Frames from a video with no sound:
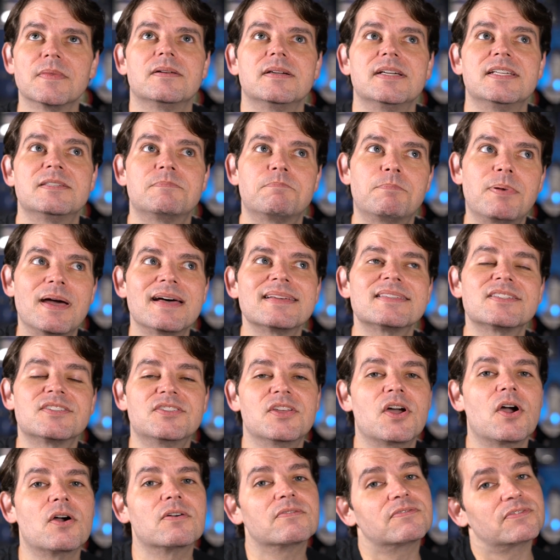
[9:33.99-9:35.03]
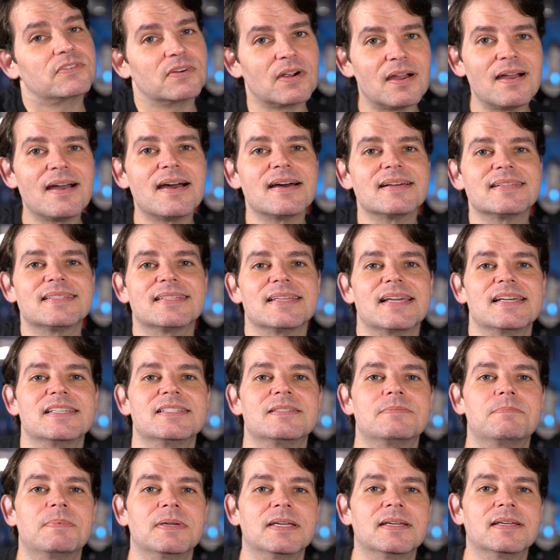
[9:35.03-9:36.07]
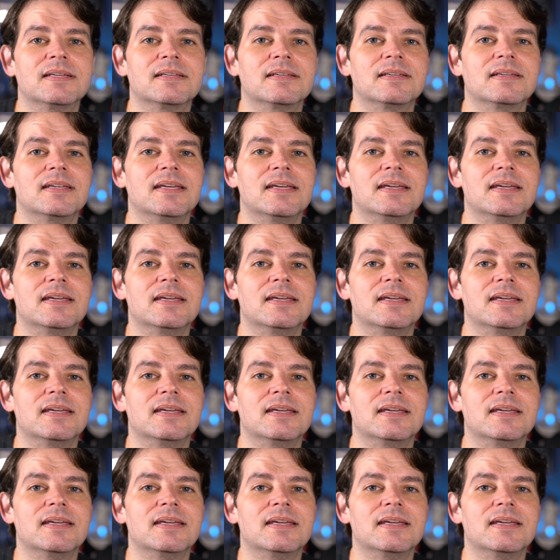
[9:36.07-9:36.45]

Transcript: is best known for us as being